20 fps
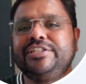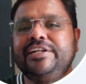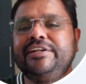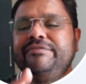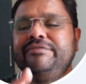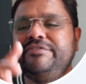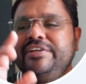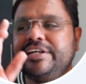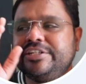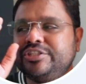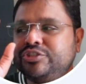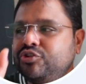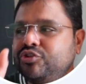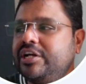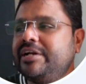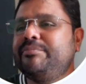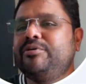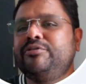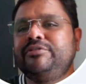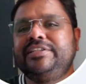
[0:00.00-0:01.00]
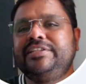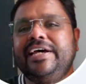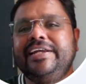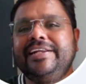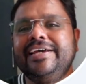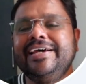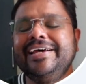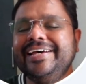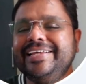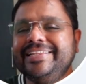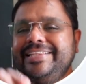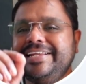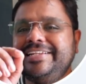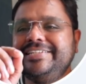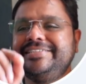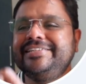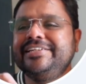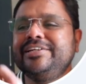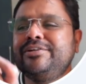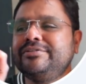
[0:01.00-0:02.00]
We are sure about that. That is
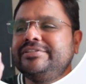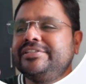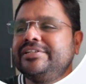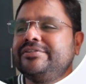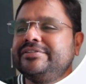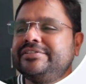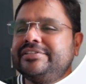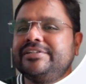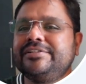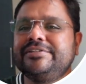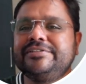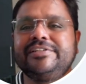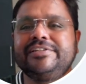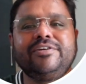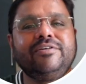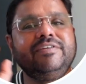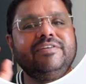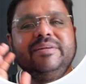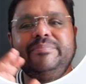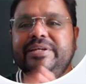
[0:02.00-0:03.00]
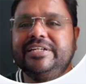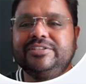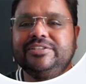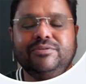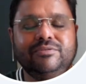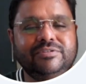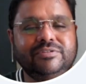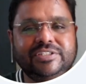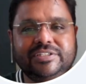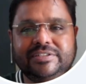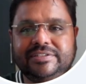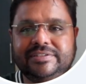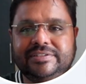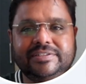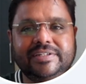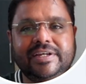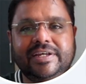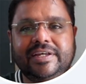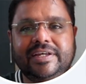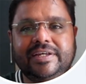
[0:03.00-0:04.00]
0, 0, 0, 0 will be a solution.
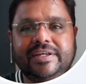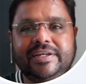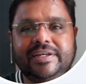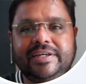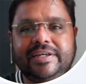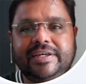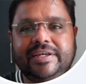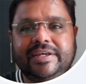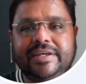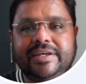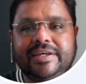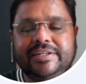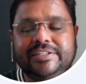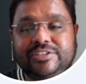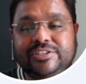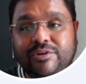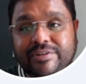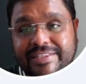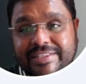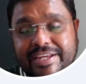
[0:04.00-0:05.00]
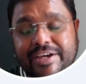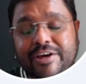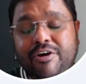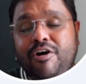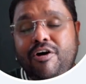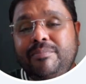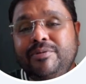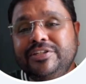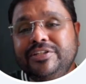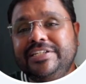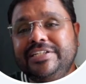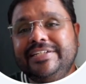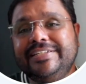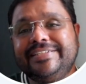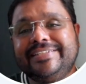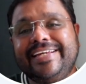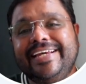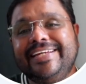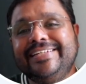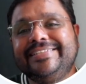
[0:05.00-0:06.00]
So in the homogeneous
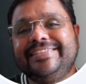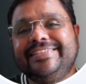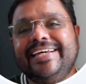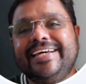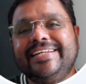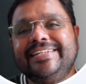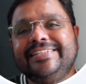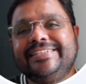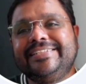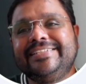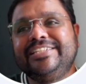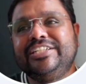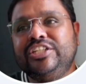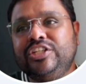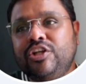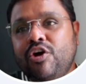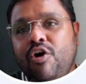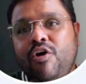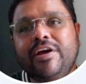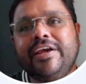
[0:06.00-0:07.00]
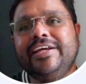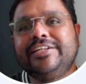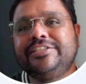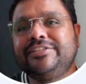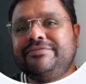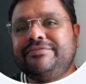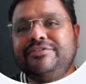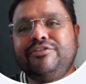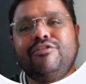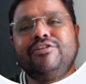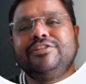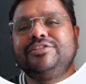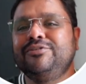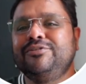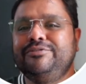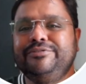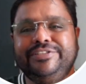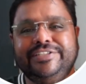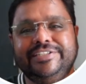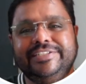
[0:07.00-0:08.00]
case, there is no case of no
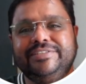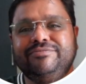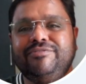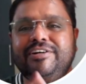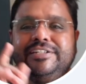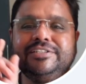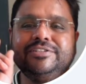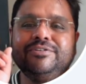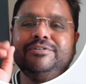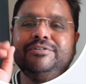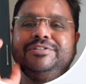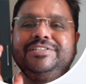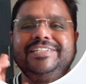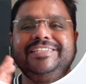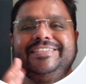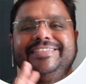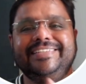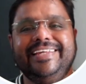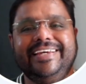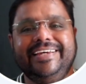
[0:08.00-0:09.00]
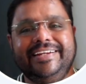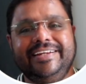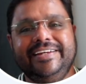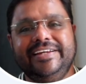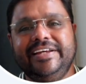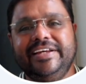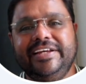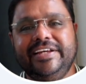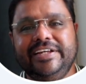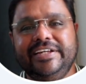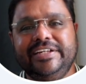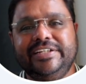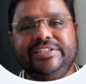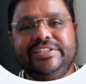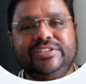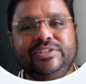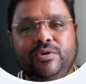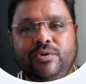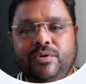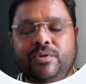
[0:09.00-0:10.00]
solutions. One solution is there.
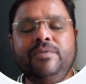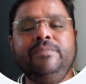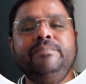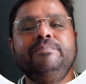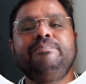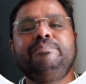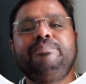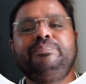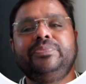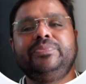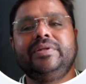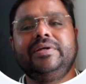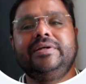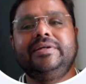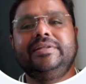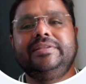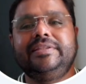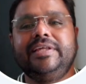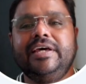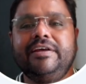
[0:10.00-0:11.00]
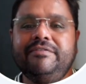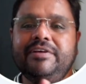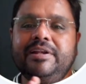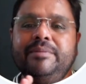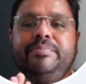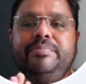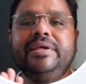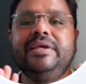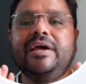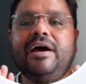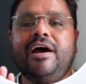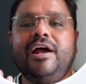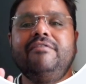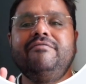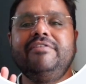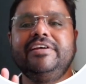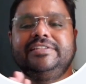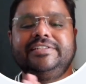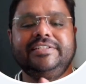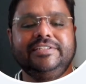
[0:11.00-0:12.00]
So there will be
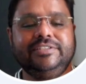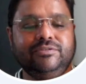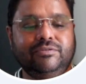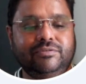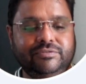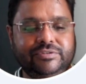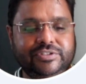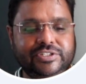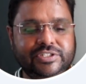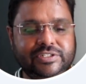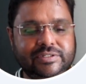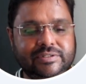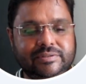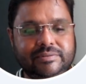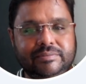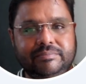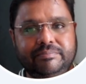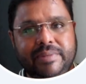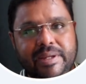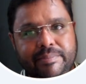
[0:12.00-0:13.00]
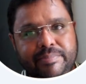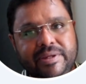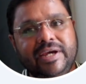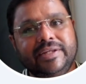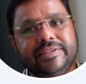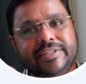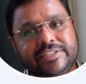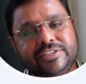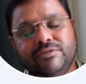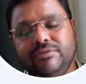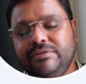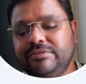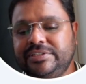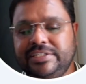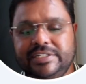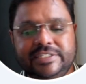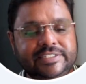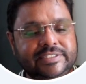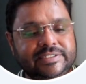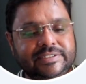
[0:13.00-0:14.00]
always a solution. Maybe other
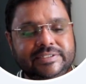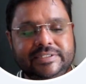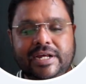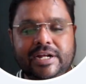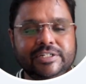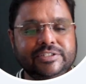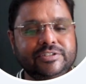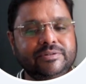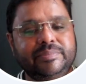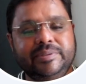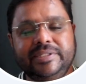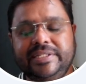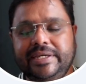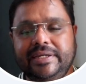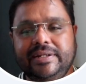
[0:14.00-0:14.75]
solutions also be there.